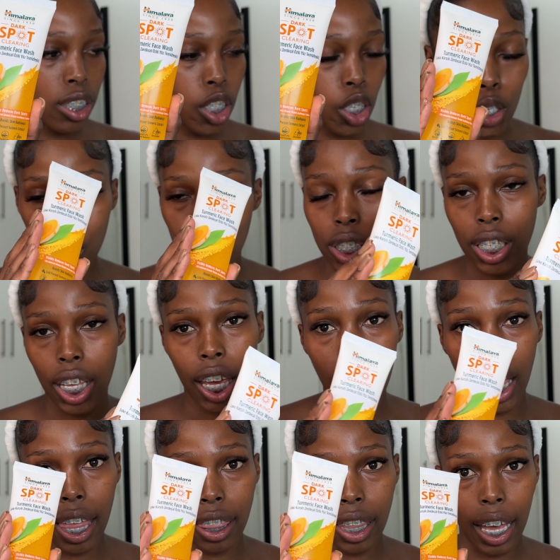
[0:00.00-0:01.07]
using
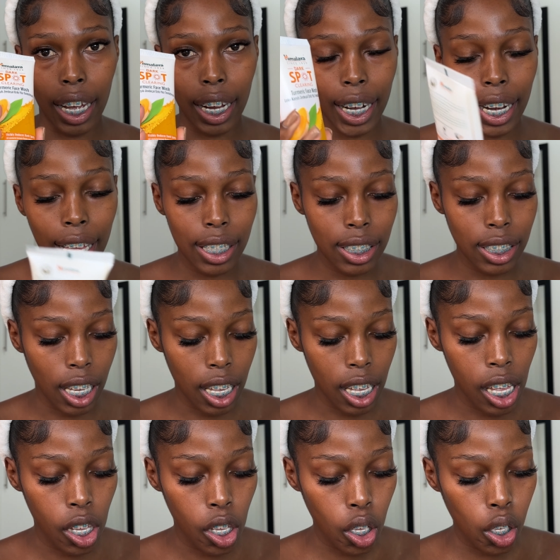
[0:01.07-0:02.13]
their cleanser.
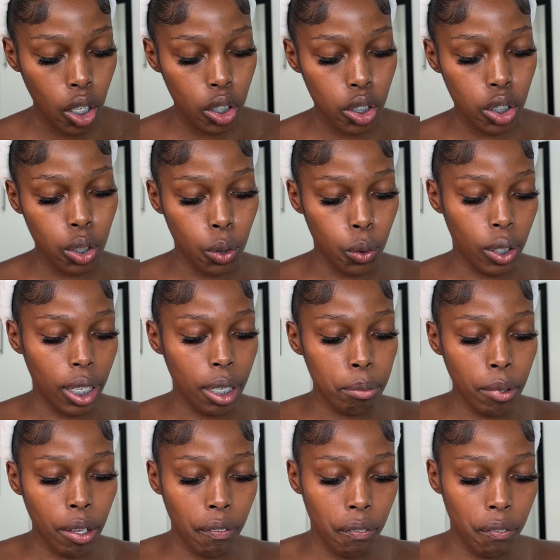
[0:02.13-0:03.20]
So let
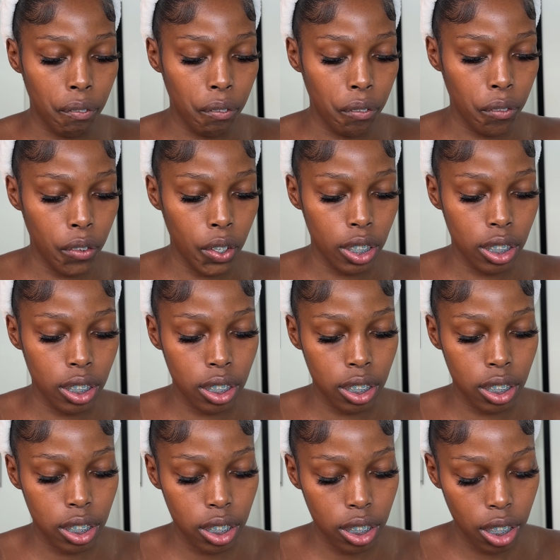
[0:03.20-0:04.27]
me first
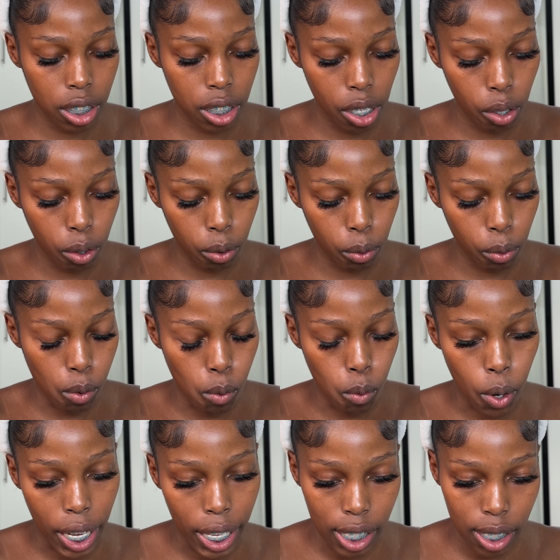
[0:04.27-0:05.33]

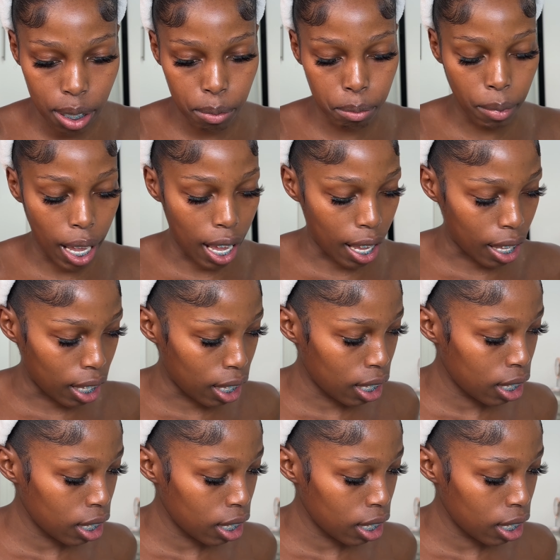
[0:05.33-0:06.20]
wet my